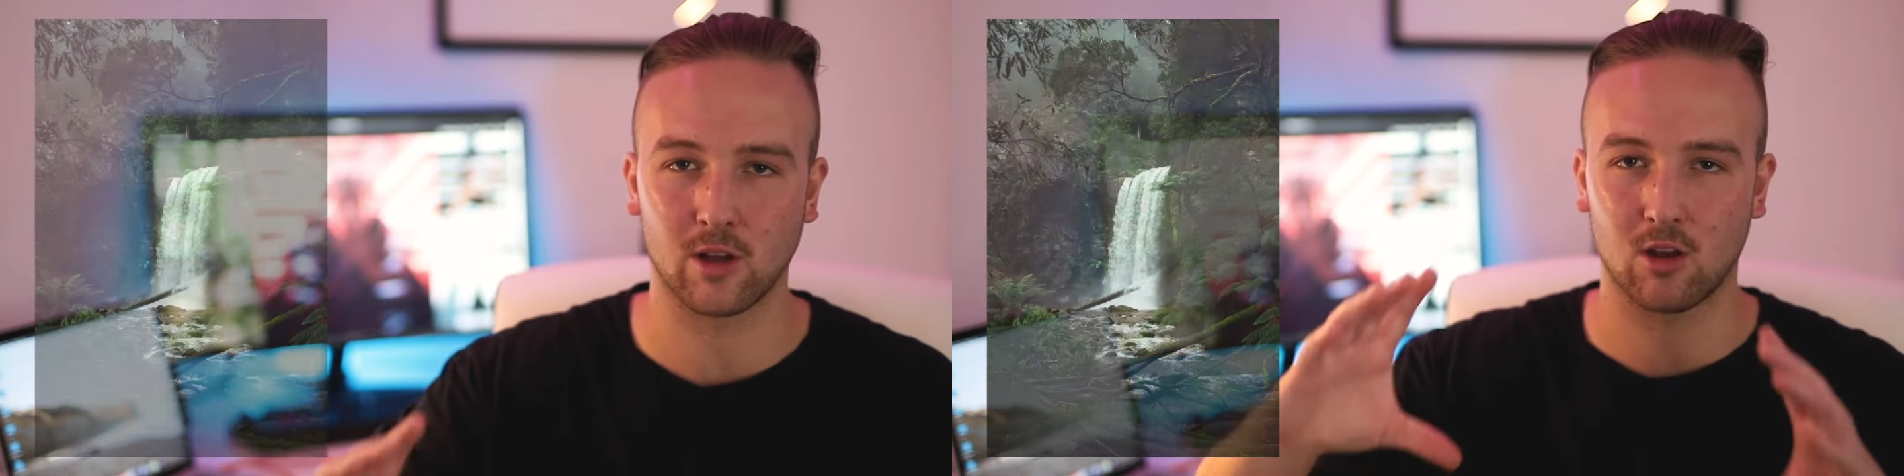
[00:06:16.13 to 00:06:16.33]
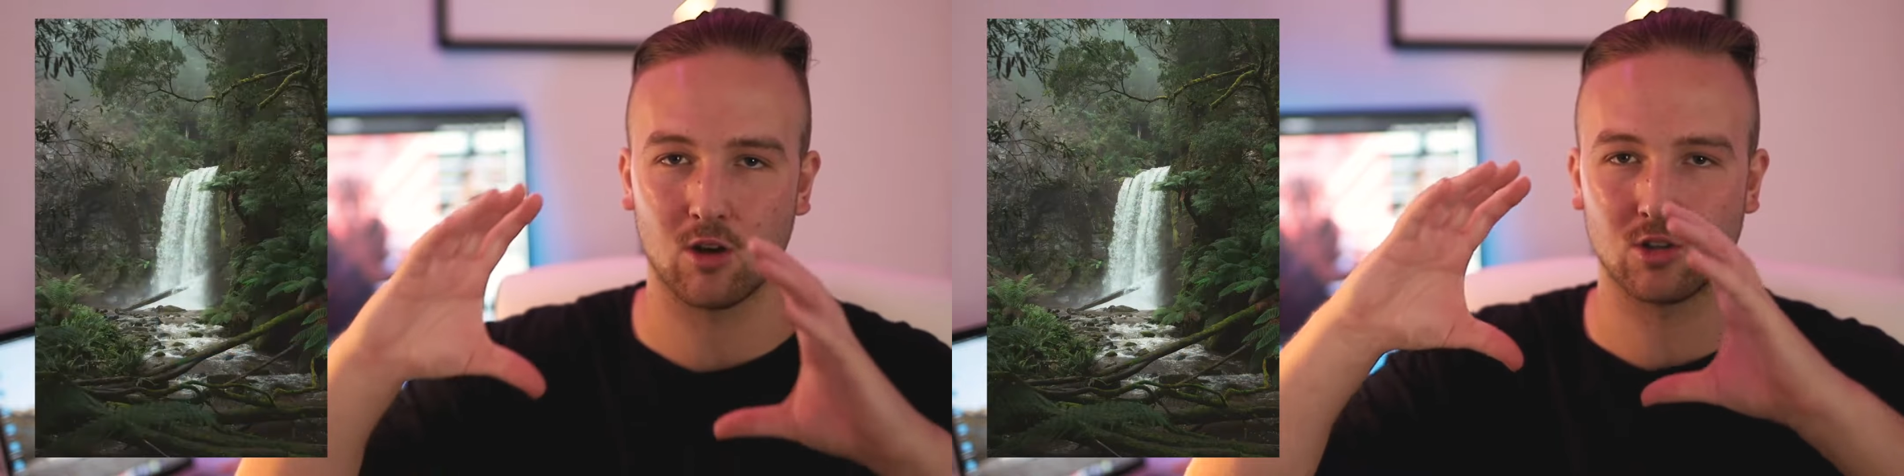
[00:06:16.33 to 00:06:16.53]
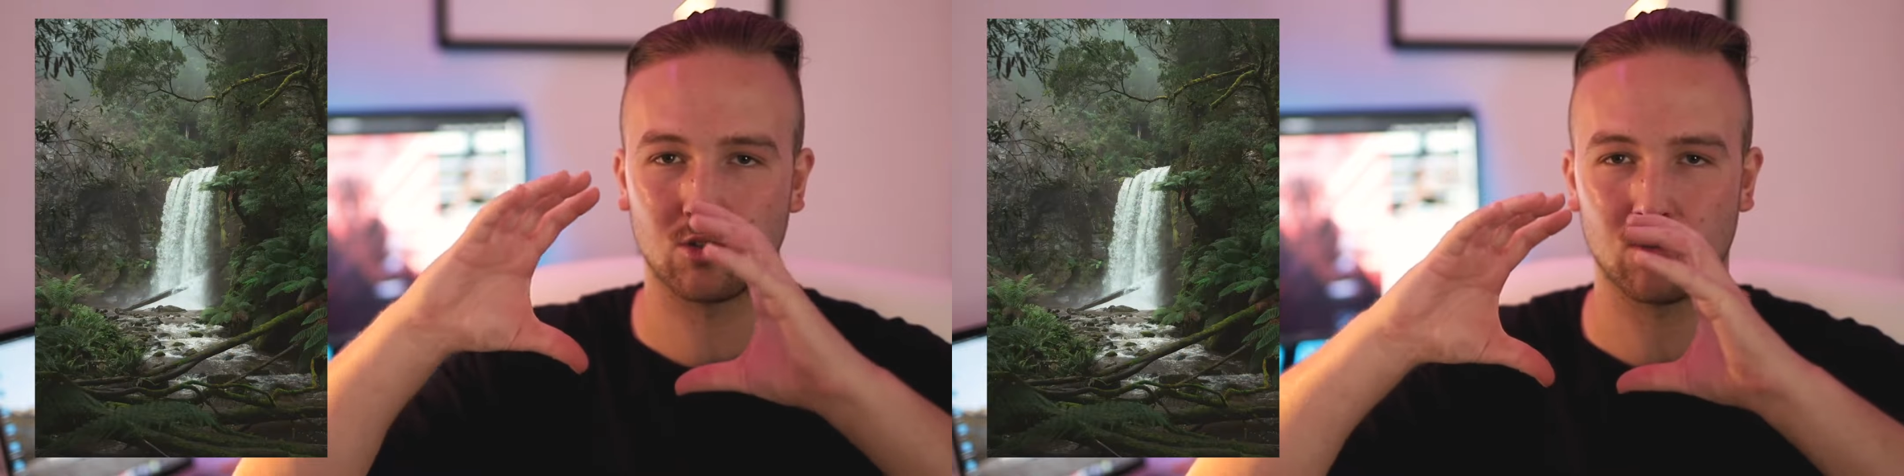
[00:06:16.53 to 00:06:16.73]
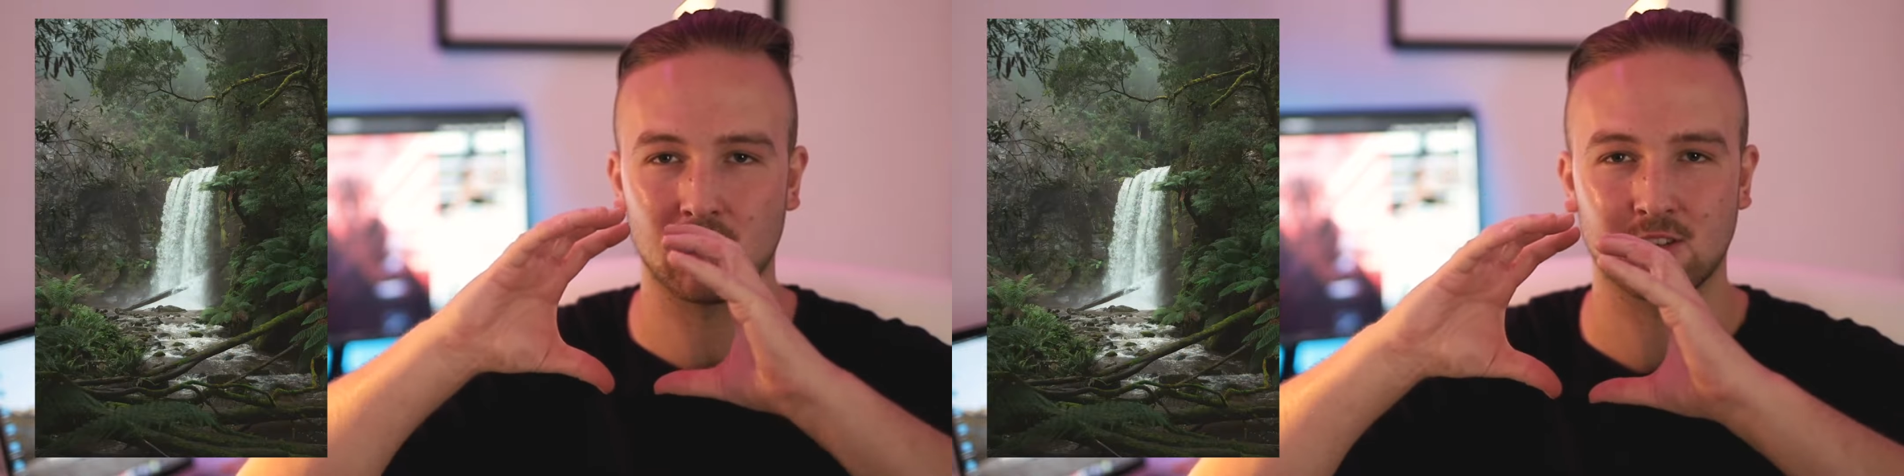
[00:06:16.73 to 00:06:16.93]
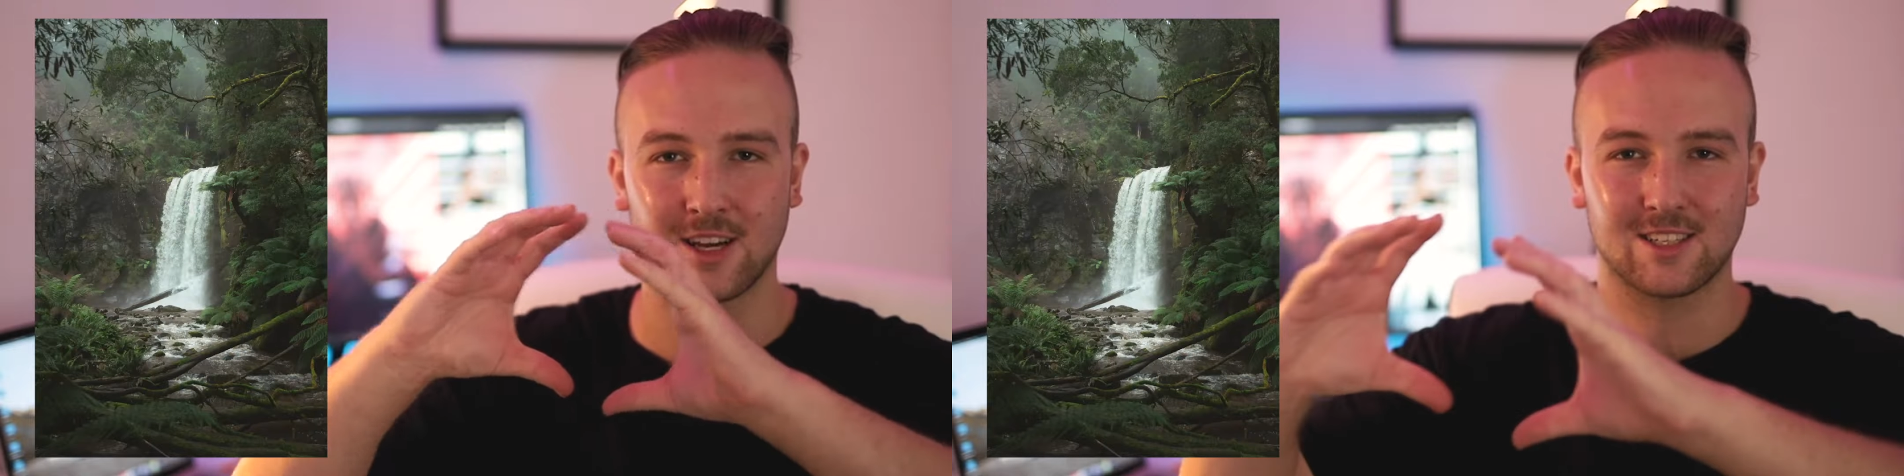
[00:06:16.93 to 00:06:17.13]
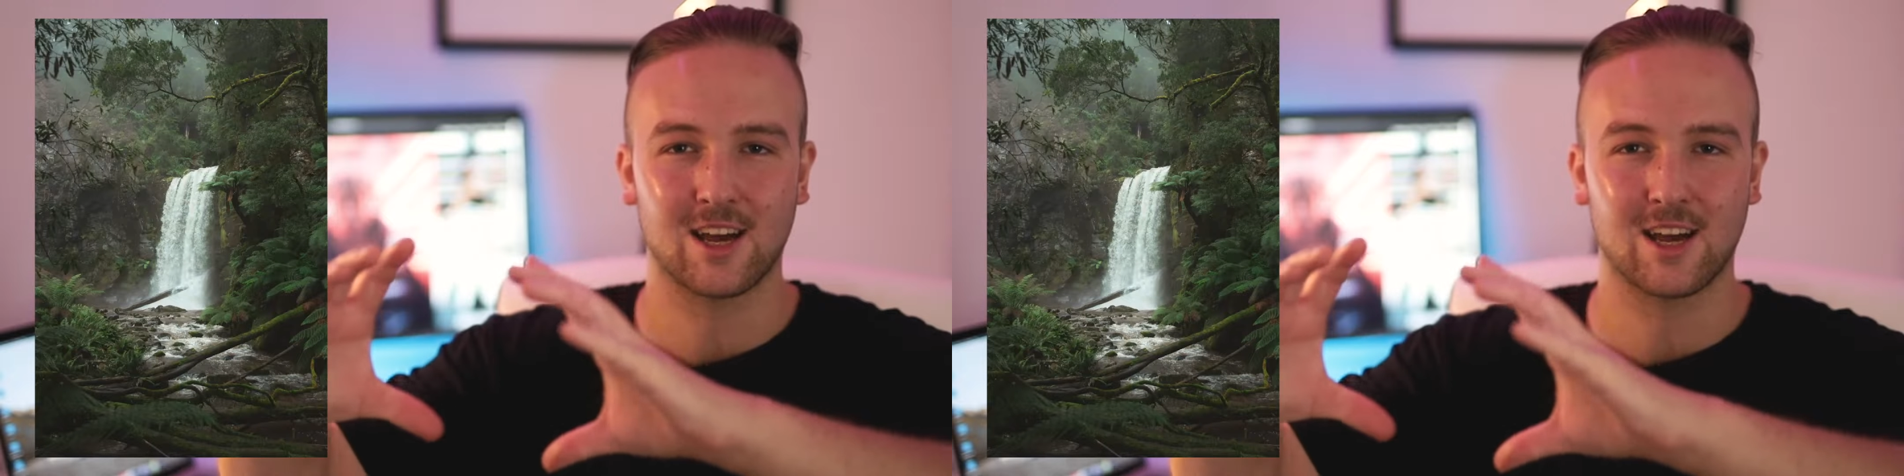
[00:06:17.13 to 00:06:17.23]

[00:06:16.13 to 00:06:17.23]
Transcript: it goes through this like